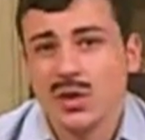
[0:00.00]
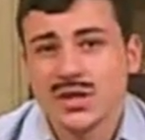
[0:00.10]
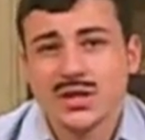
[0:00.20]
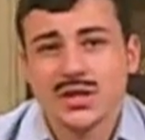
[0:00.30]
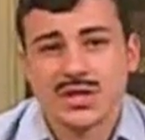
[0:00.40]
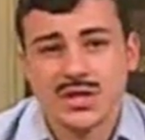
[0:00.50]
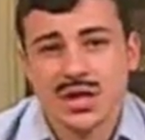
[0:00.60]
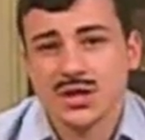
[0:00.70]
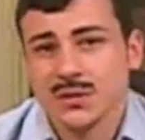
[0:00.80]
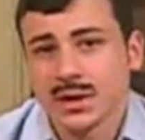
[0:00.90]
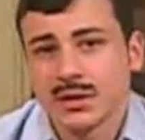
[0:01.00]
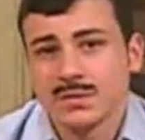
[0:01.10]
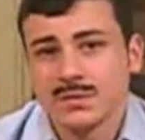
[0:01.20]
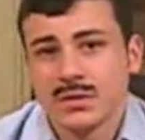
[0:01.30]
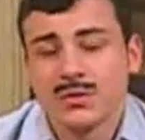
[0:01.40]
what is the success rate
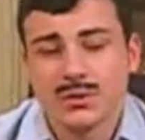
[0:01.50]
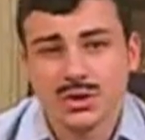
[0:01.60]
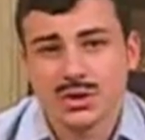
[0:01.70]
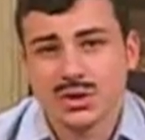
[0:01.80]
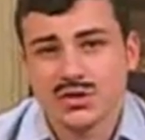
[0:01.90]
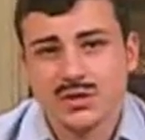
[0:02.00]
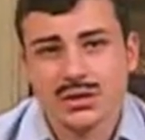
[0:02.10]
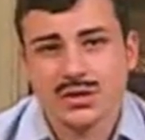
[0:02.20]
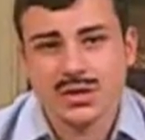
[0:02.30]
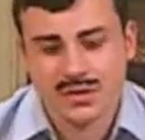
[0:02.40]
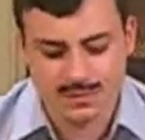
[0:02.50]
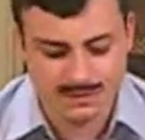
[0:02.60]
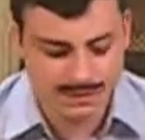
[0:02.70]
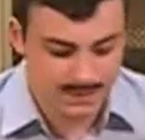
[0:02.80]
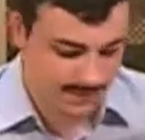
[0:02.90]
for a surgery like this?